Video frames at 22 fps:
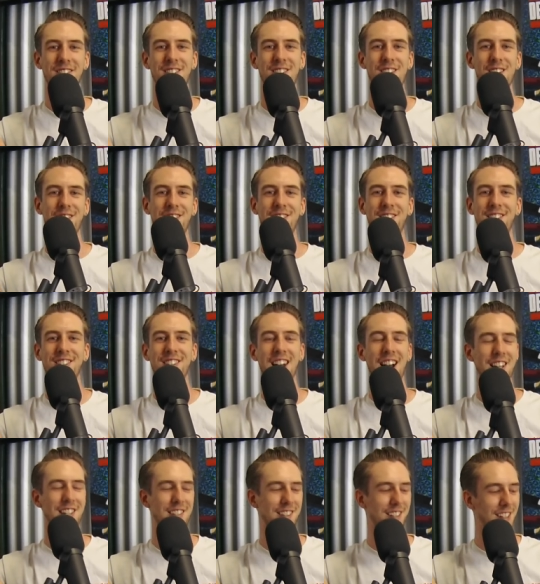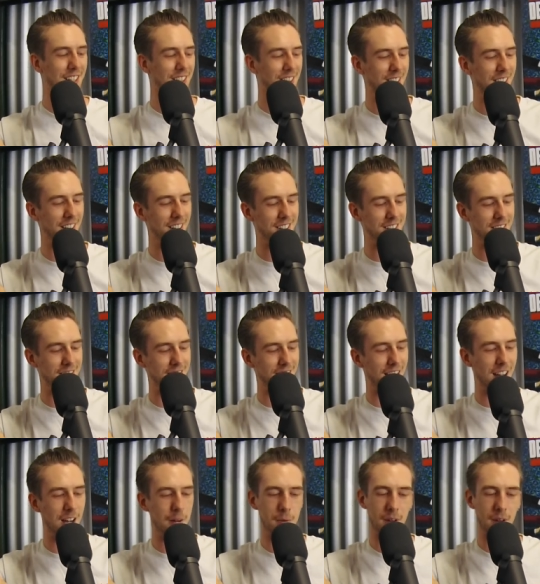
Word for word: disgusting thing to say.